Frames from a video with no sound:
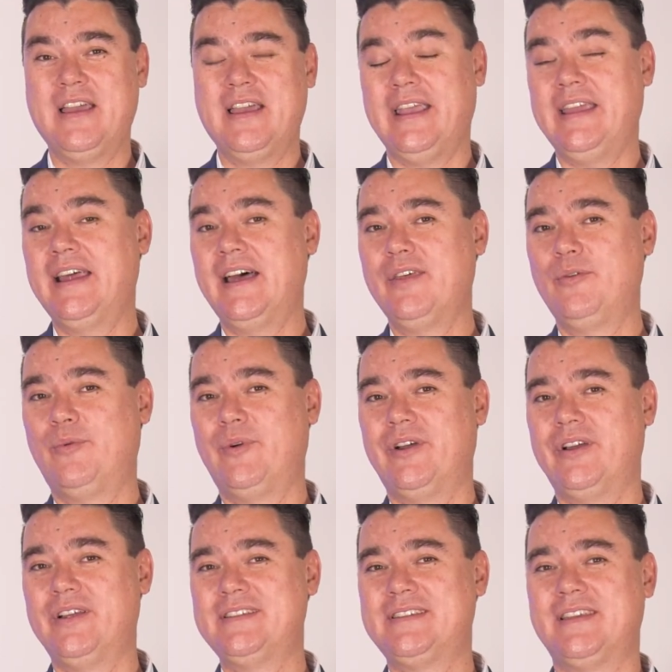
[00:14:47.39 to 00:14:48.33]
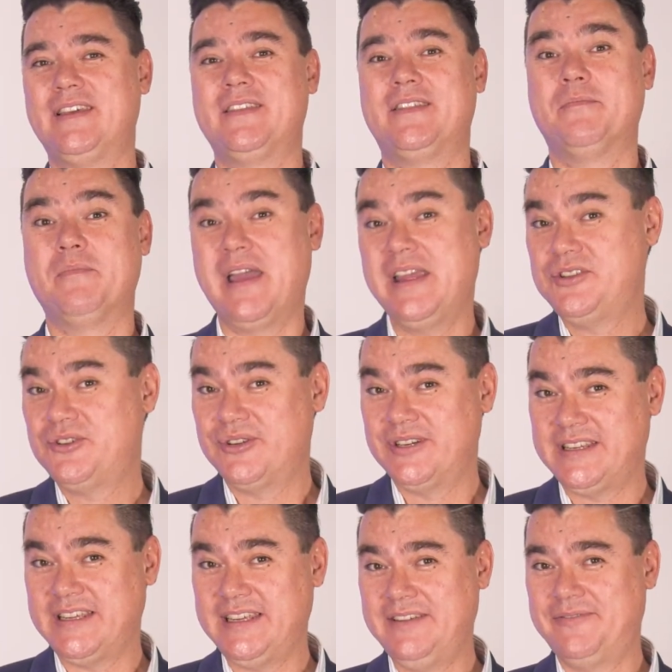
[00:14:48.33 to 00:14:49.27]
In other words, the
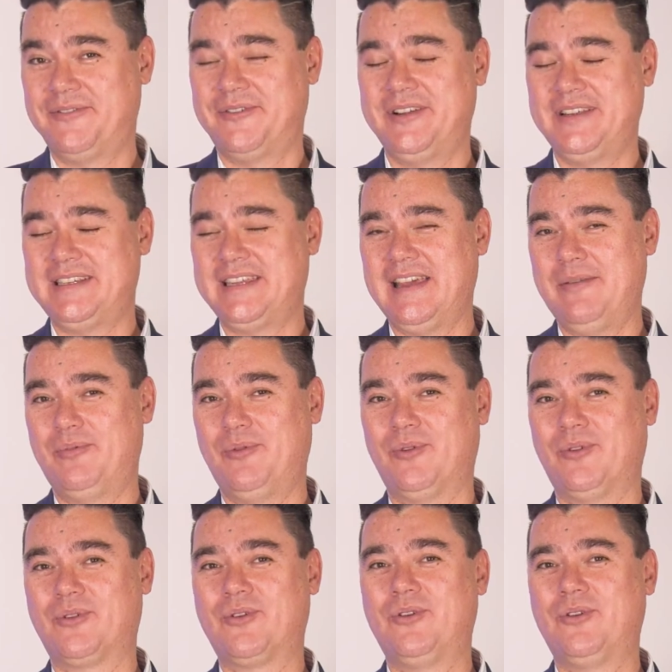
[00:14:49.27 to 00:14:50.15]
maitre d', for example,